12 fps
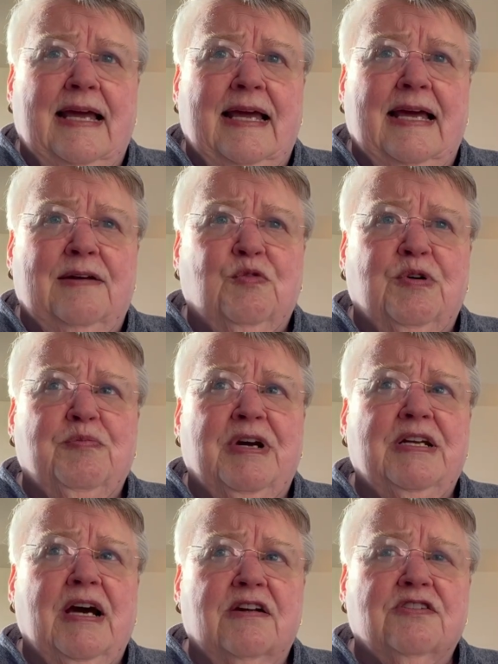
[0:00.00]
And when
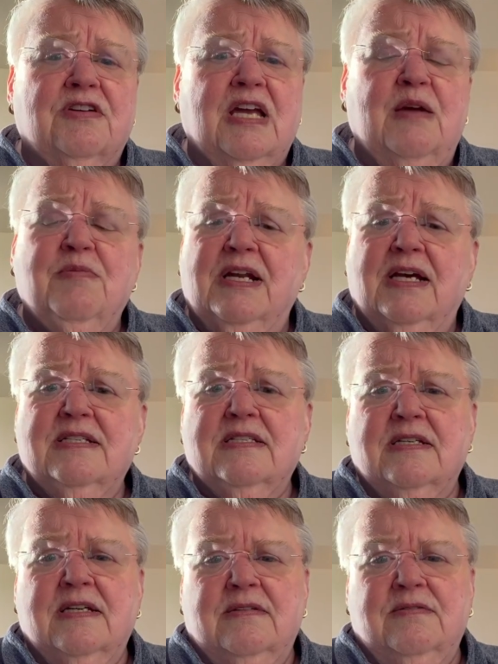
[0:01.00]
my doctor came in, I
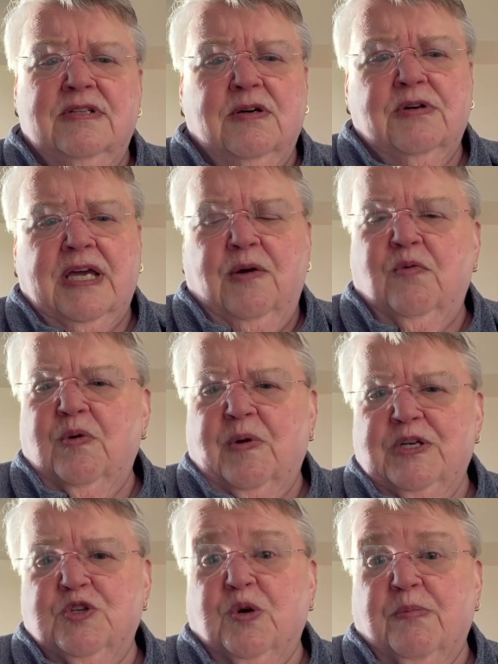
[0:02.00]
said, okay, what do
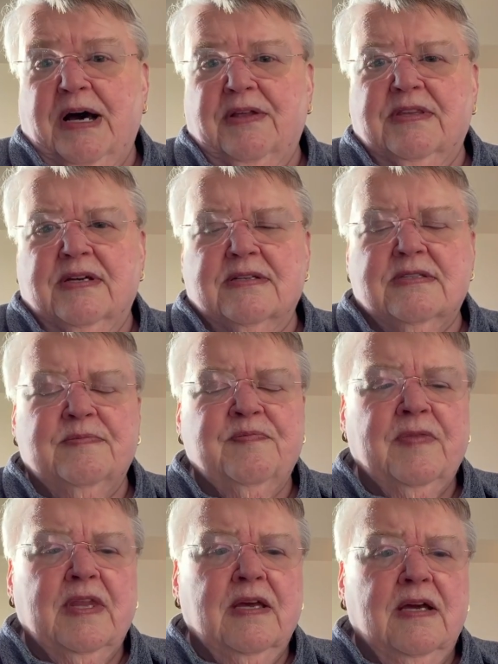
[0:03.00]
I do about this?
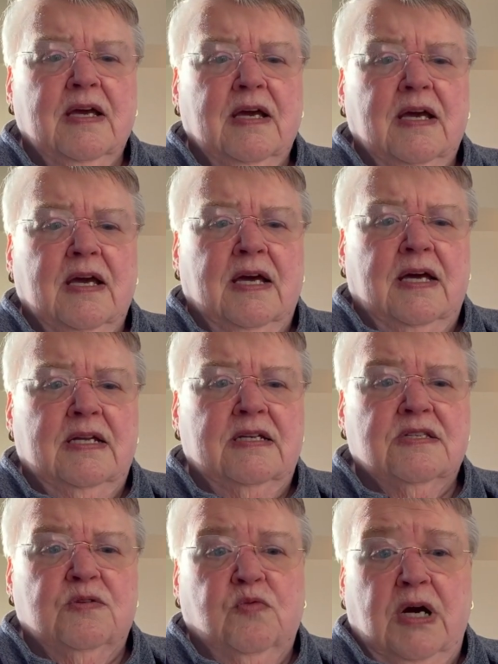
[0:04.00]
And he
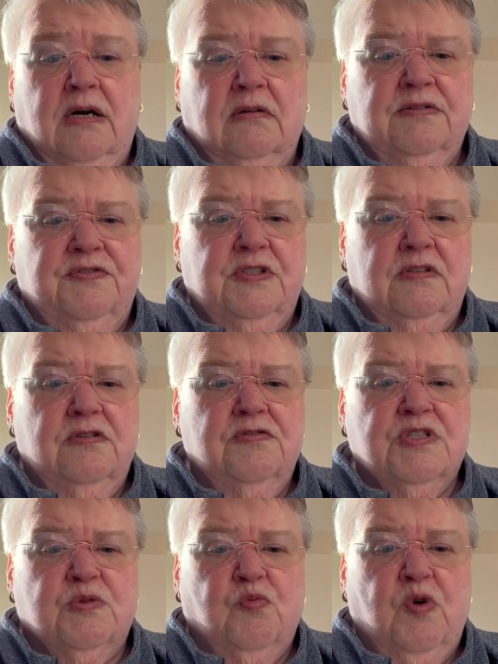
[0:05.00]
said, well, if you
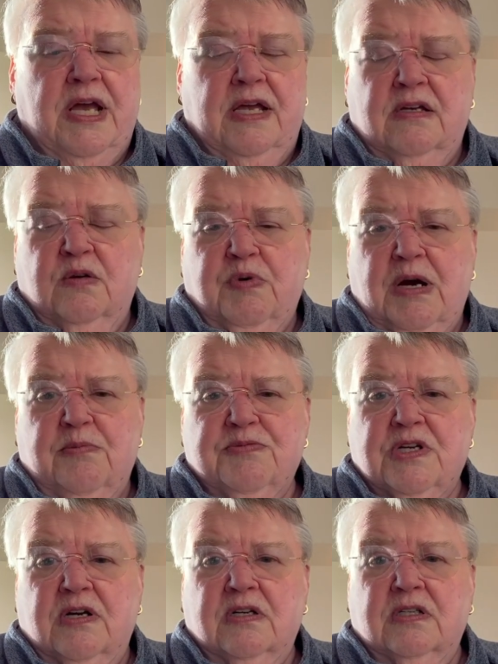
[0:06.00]
lose some weight, your
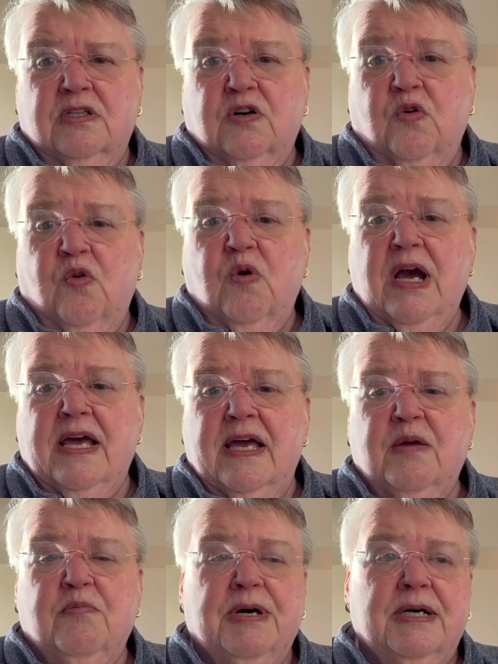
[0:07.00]
problems aren't going to go
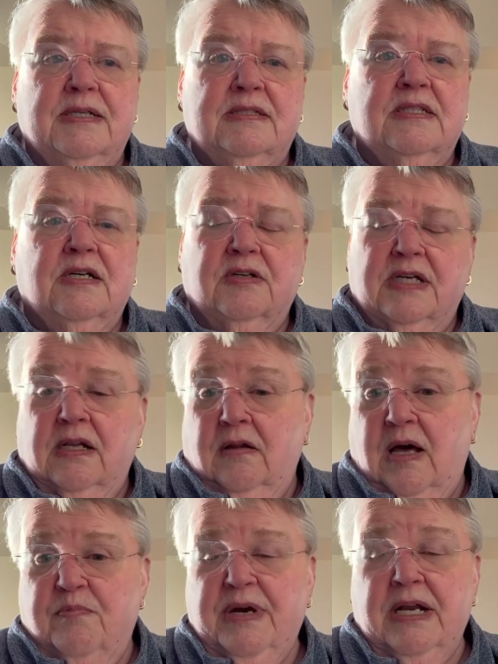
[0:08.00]
away, but they'll get a
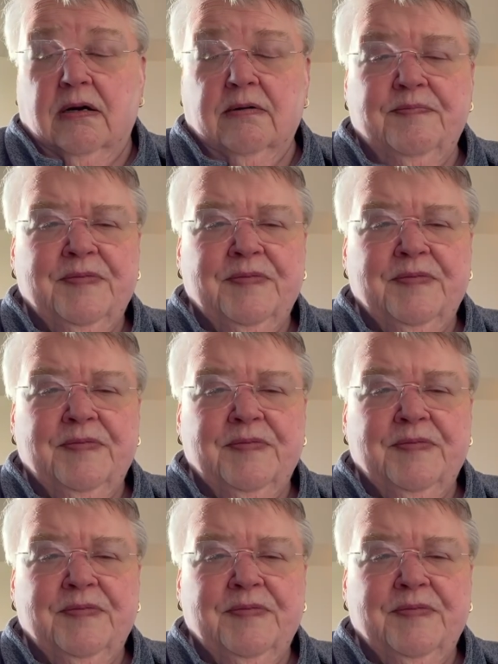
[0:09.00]
lot better.